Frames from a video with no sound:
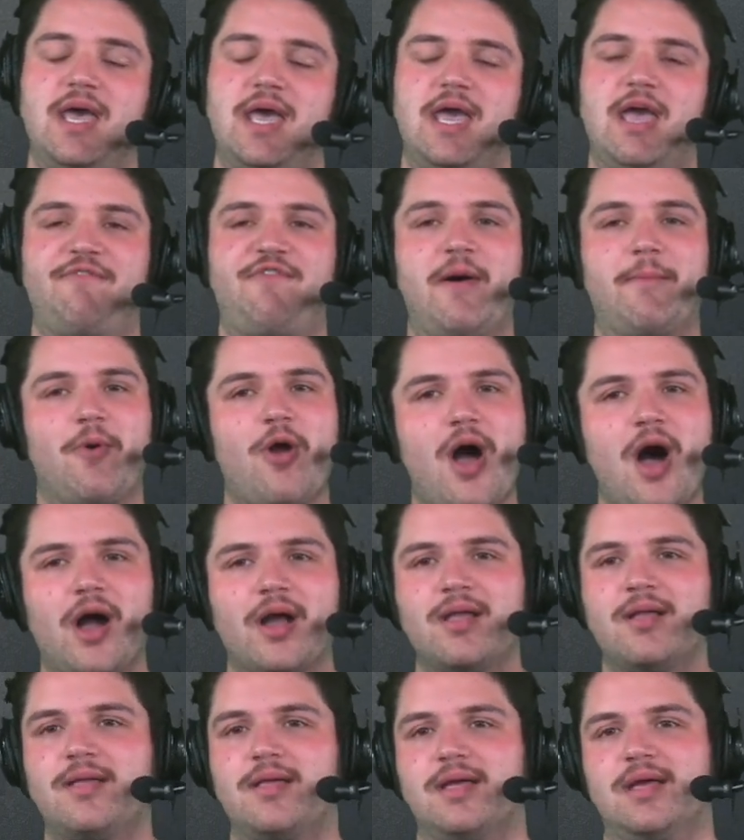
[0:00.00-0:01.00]
If I'm
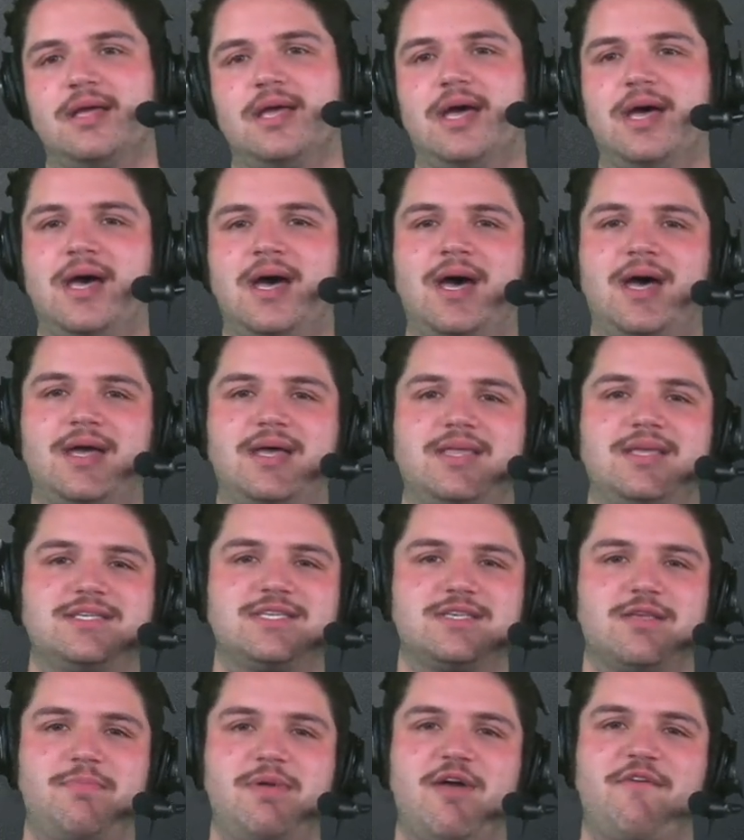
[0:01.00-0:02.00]
wrong, this
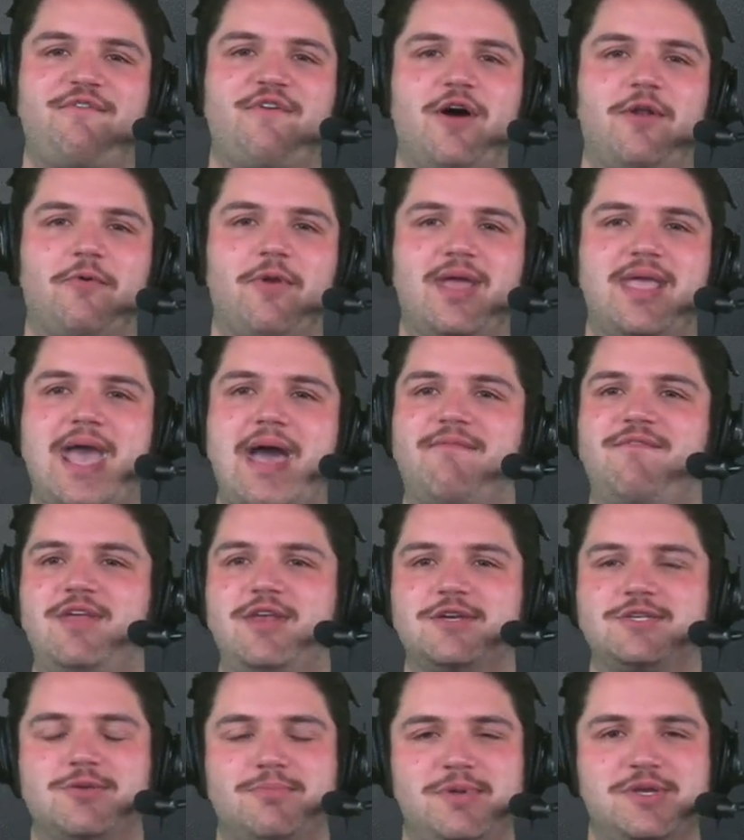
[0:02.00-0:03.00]
will be a fun recap
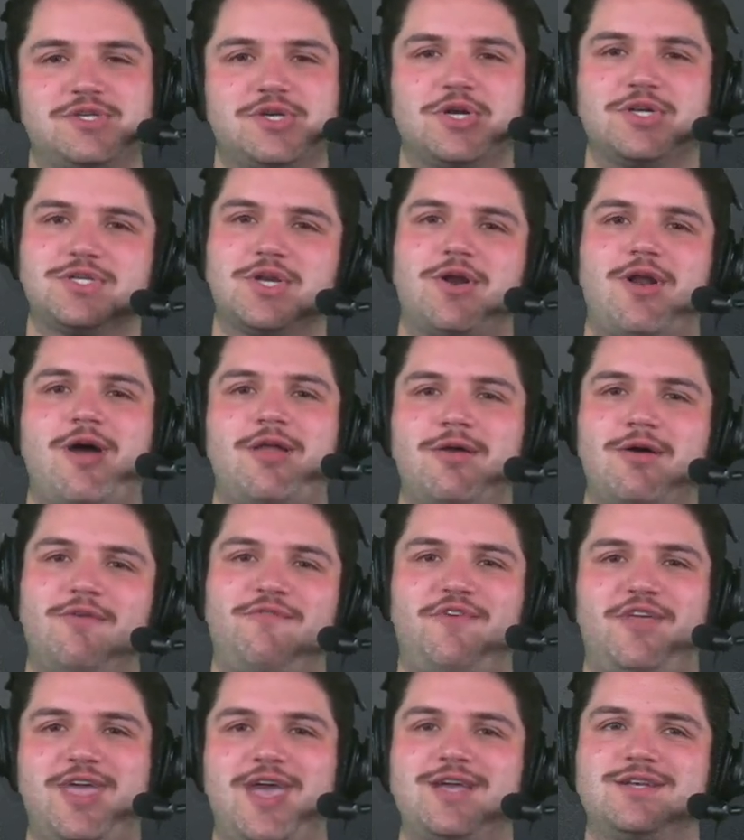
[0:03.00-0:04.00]
video, so be sure to turn on
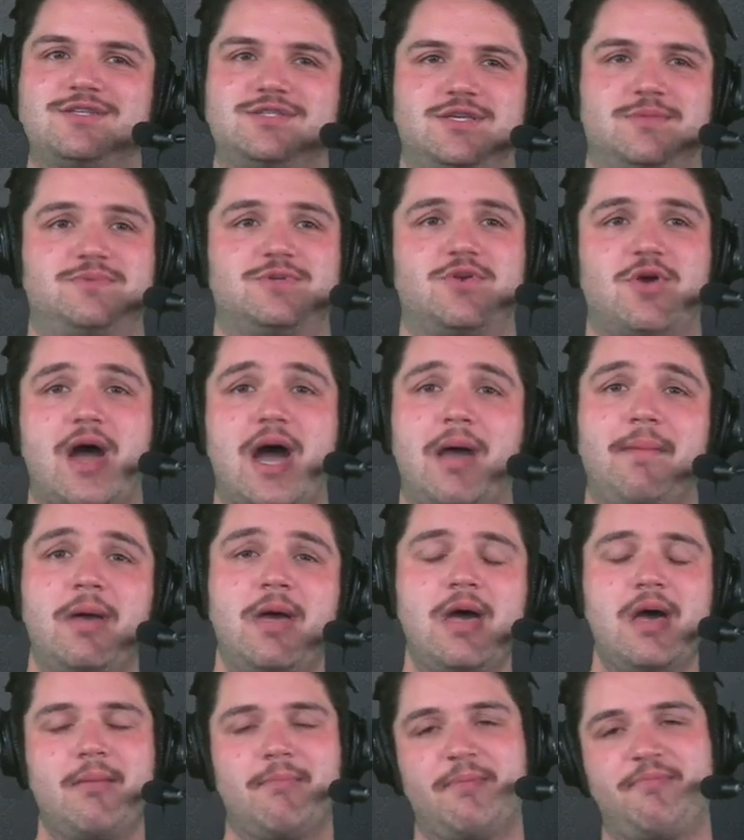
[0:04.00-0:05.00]
notifications, subscribe.
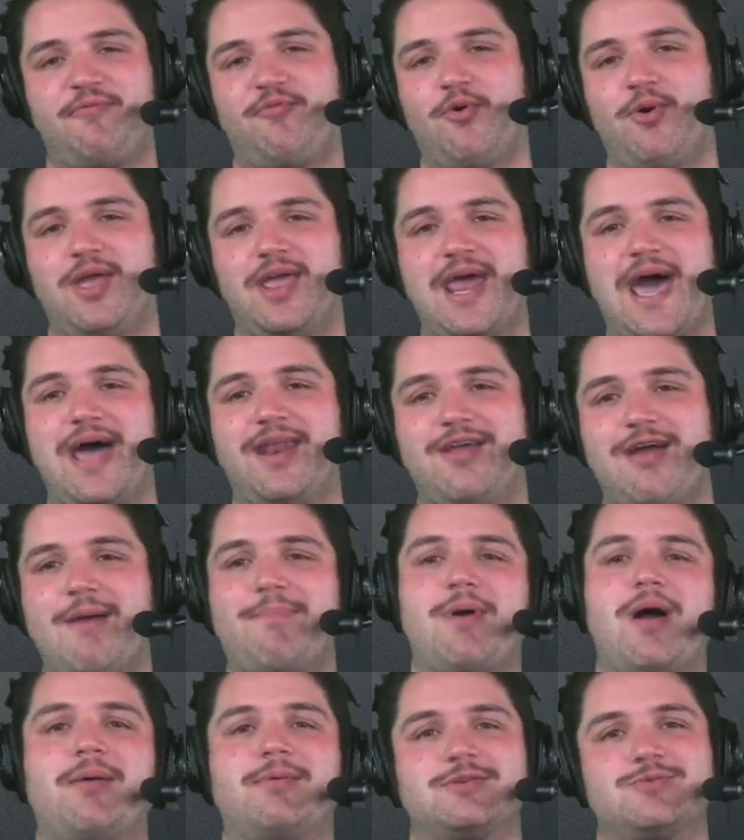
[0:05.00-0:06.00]
But before we get out of here, I
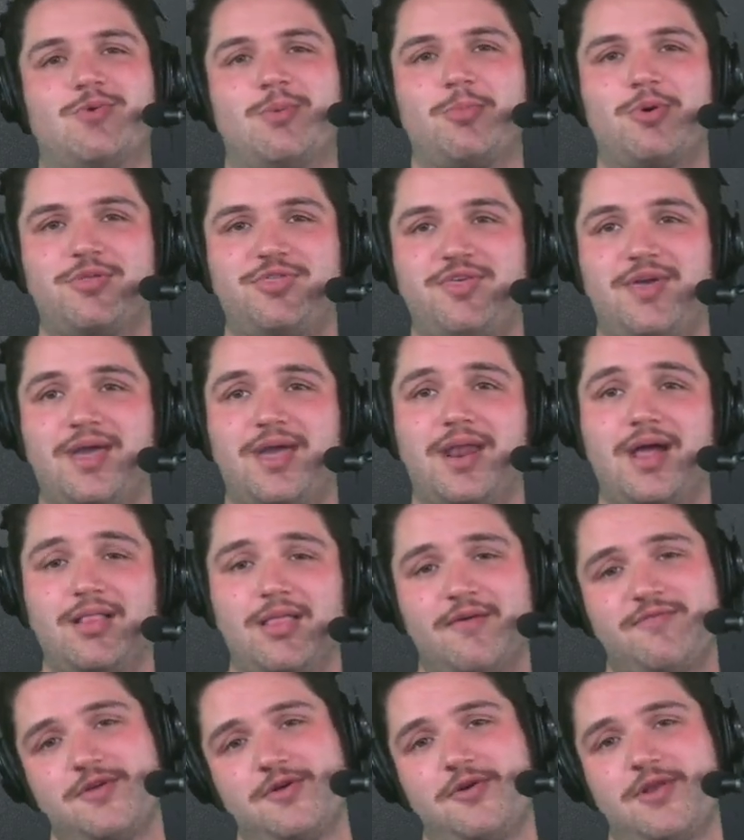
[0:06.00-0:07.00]
promise one more thing, and I
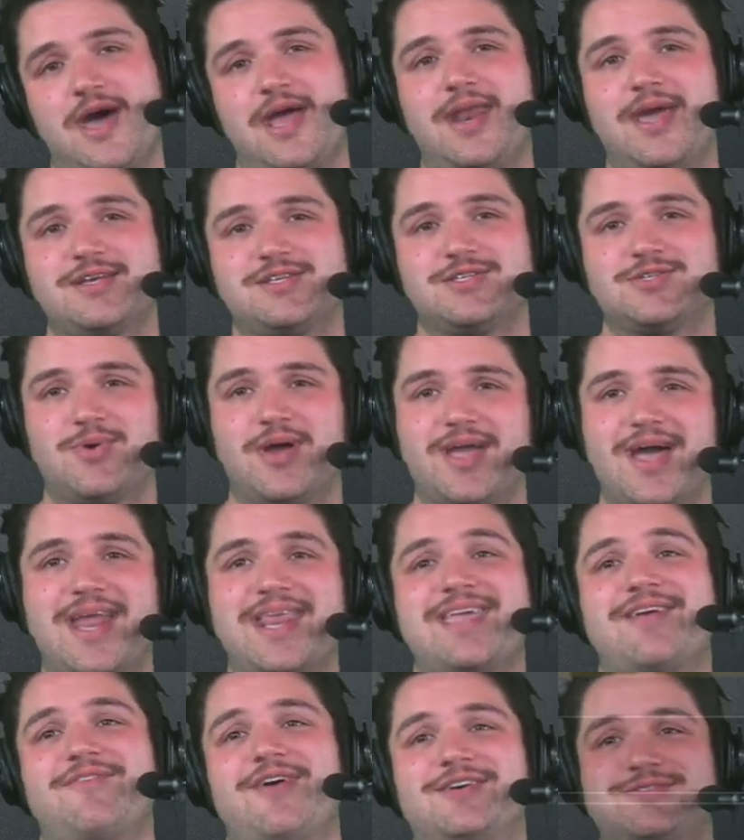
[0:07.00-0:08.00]
love the Who Dat Nation, so I got to
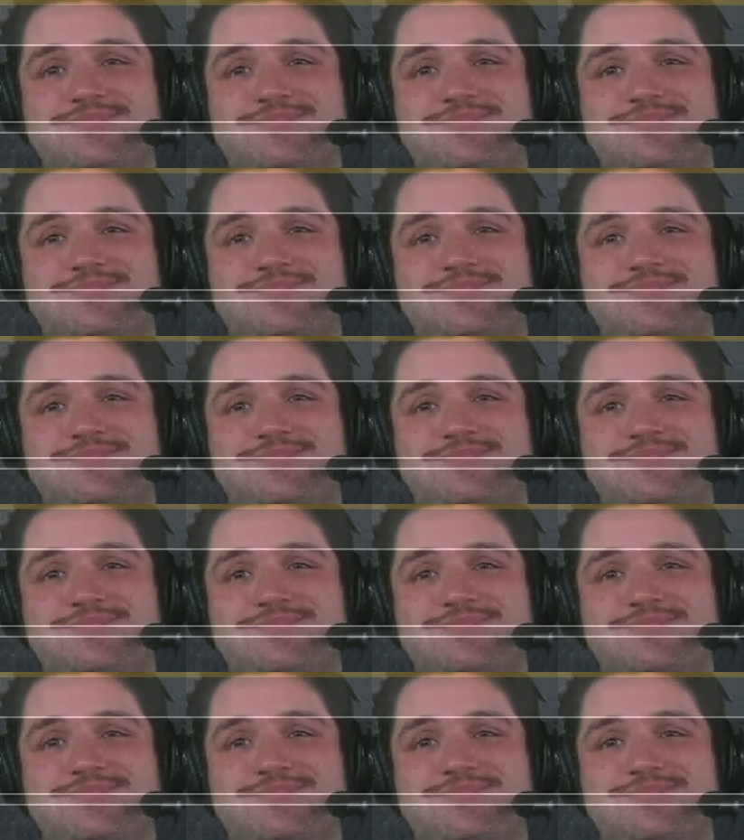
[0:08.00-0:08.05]
give y'all